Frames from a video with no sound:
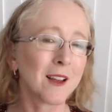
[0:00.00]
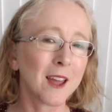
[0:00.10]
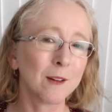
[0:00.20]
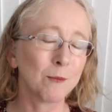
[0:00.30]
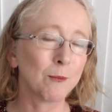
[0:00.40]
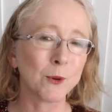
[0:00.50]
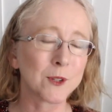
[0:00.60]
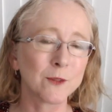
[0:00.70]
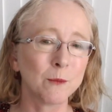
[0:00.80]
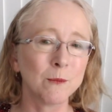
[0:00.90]
I get
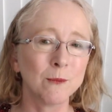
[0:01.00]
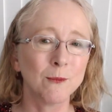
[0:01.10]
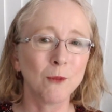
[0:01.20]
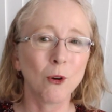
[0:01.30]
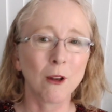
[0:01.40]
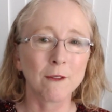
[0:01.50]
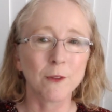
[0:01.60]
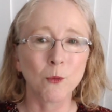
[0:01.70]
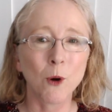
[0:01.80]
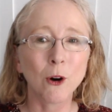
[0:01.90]
books from all
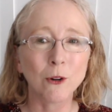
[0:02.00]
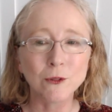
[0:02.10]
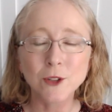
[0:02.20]
over the world.